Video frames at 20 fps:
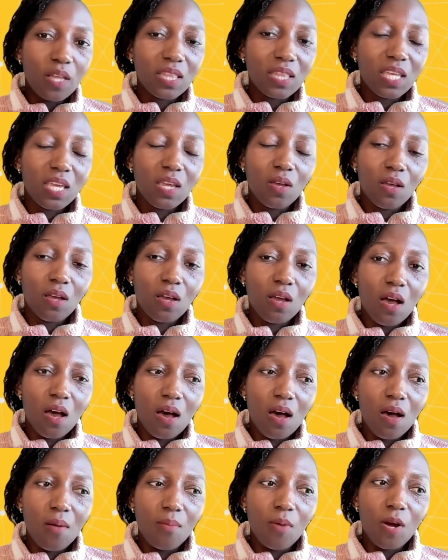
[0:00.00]
one thing
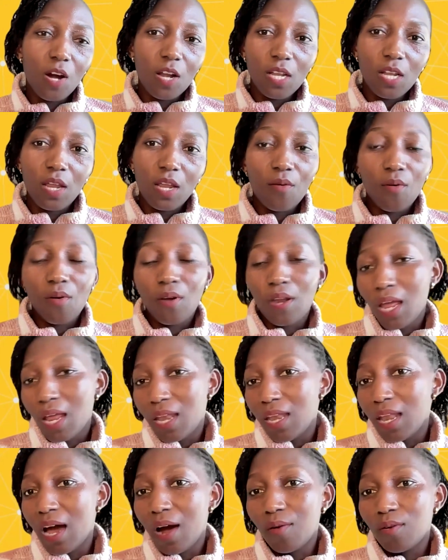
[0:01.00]
earlier on
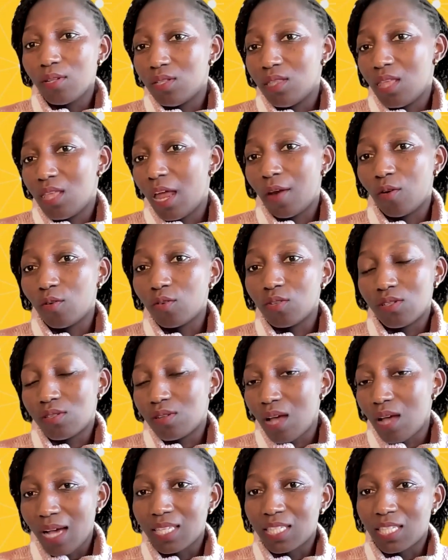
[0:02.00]
and now they're
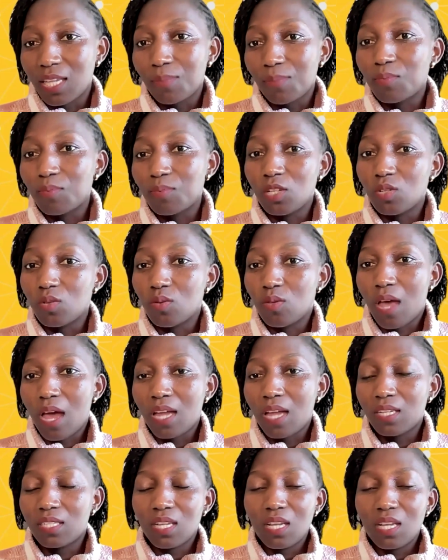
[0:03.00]
not accepting to
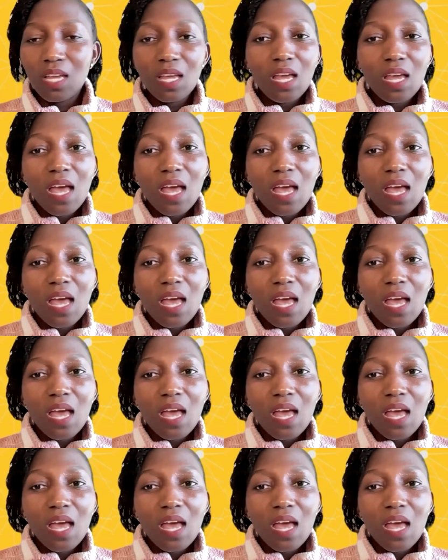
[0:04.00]
that,